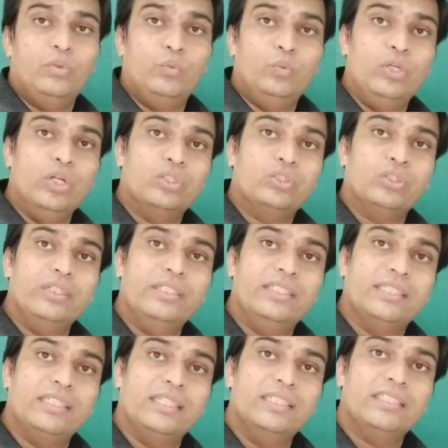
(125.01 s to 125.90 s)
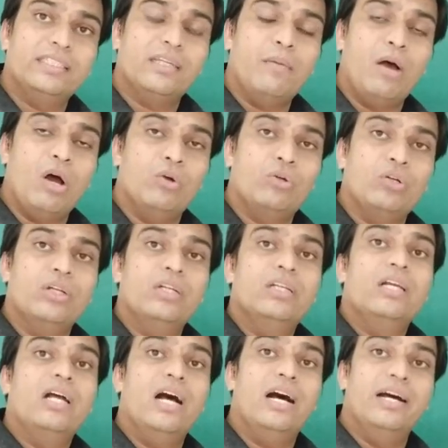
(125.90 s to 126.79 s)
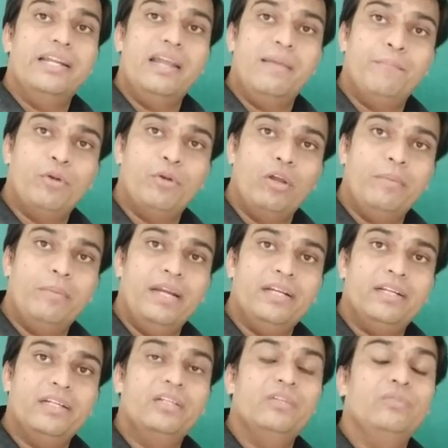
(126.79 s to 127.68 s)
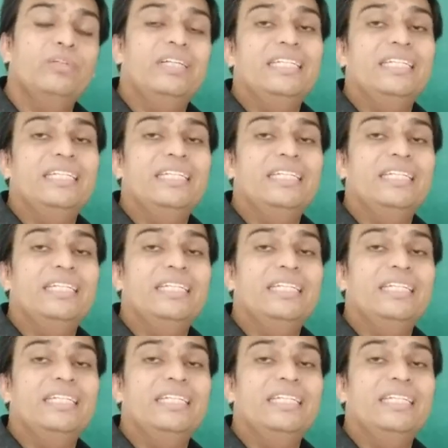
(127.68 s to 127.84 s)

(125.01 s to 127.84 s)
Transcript: we also discussed about unemployment.